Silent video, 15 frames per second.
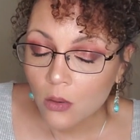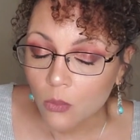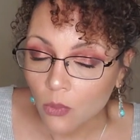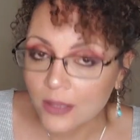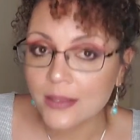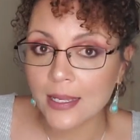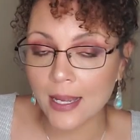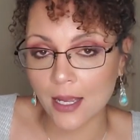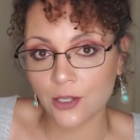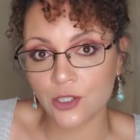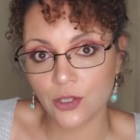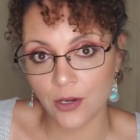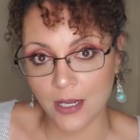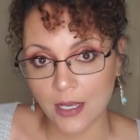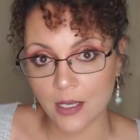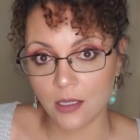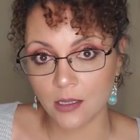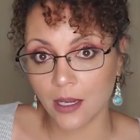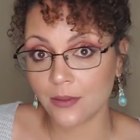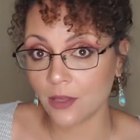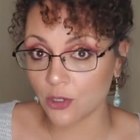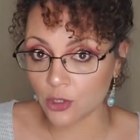what the answer is
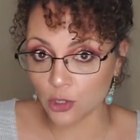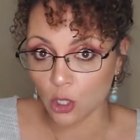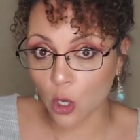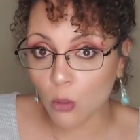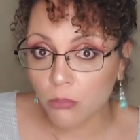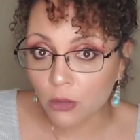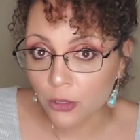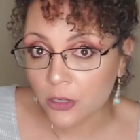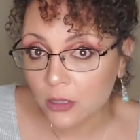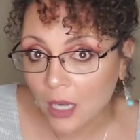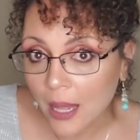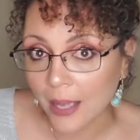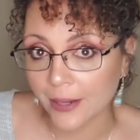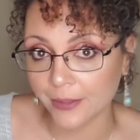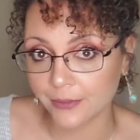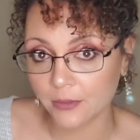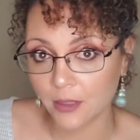and there's no blurred line,